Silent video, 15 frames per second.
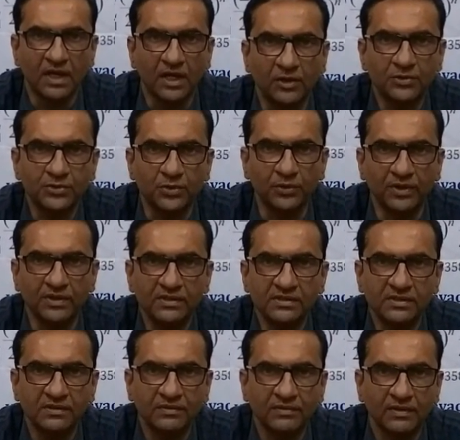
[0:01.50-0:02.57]
Hello students,
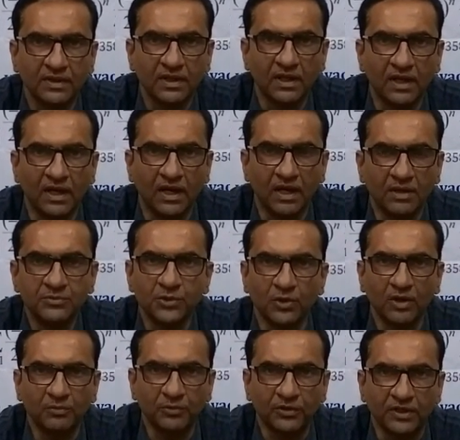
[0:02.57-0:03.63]
I am
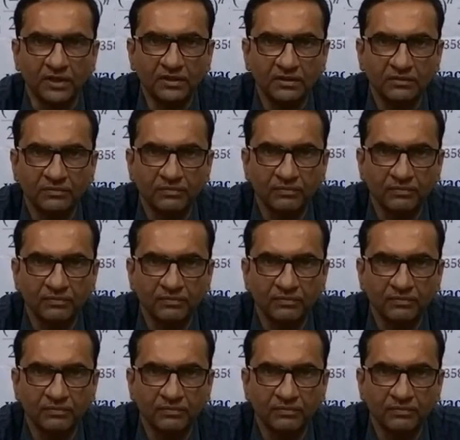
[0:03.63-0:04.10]
Solapurkar.